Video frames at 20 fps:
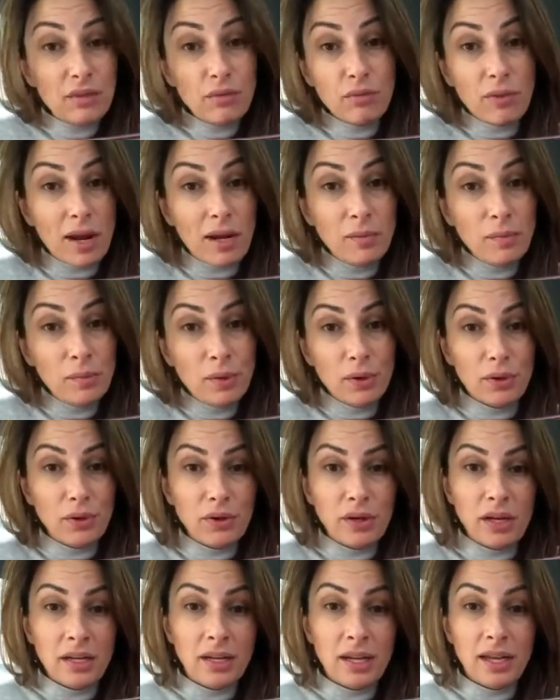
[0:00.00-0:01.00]
rainbow
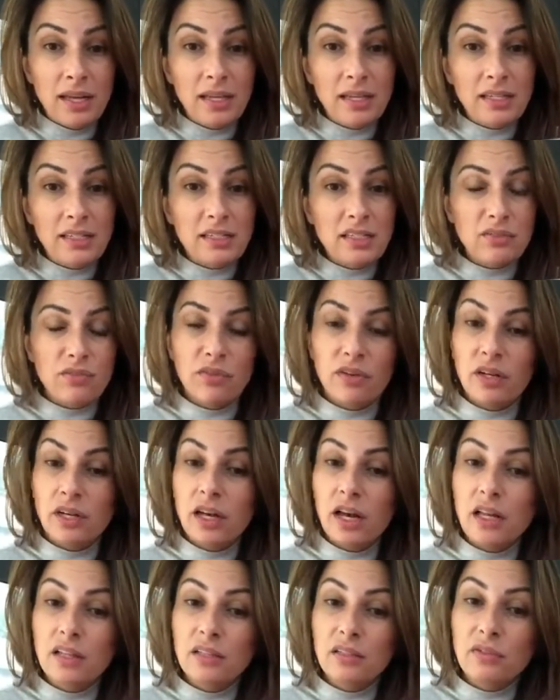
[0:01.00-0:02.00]
and eating different
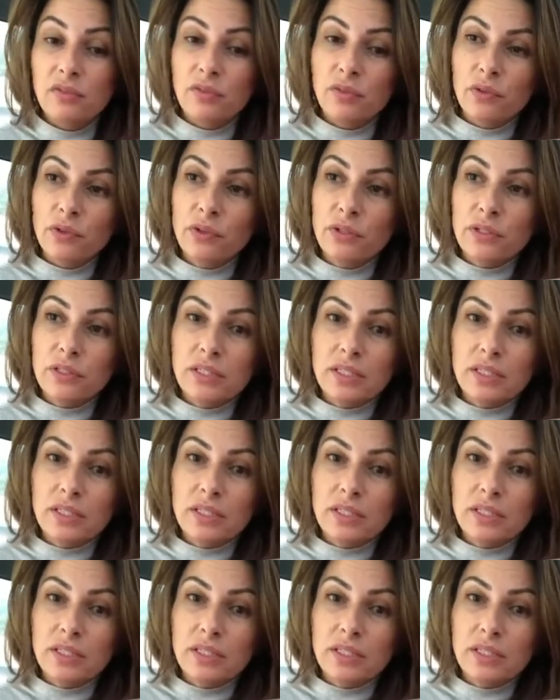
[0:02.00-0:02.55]
coloured foods